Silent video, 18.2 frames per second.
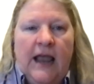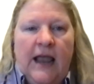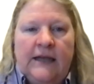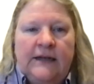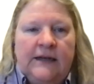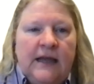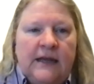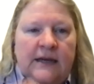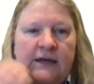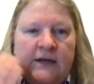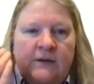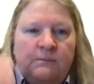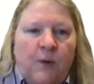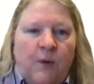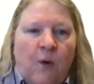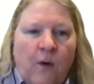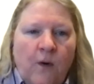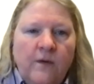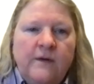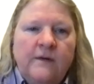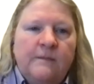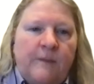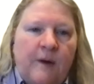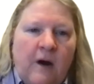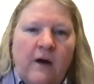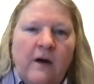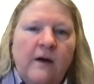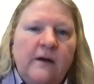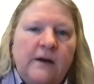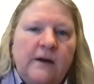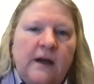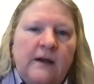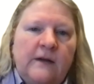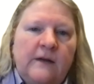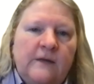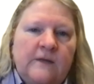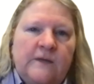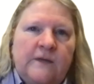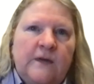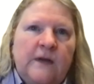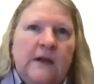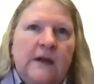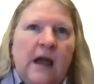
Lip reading: And an important part of